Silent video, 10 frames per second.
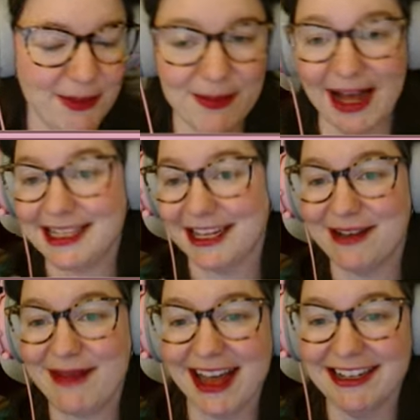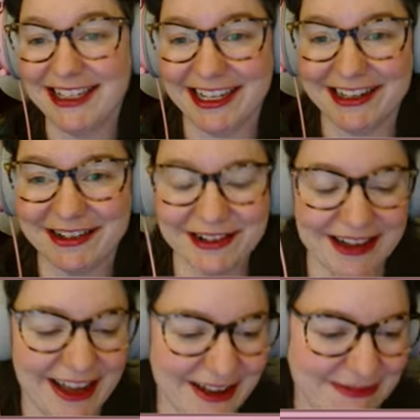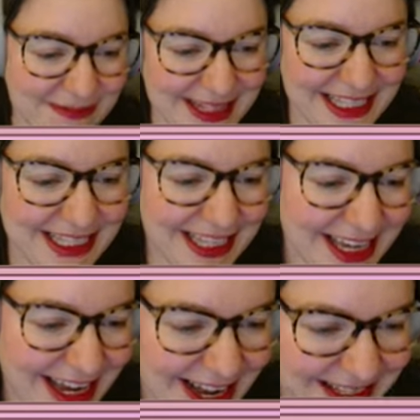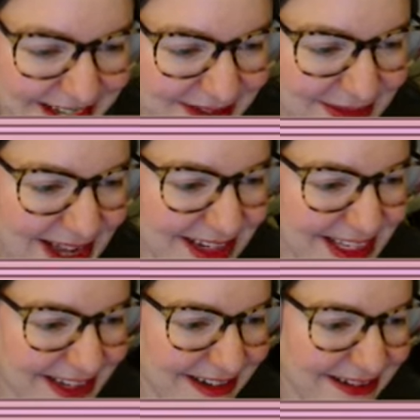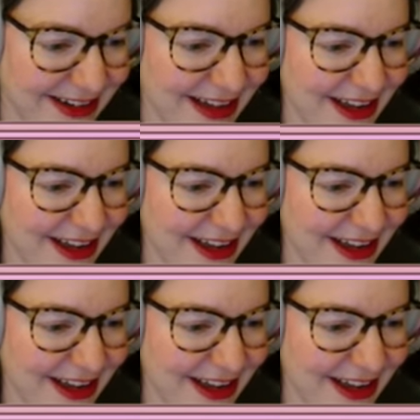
Mum has a command too. Mrs. E has a command too.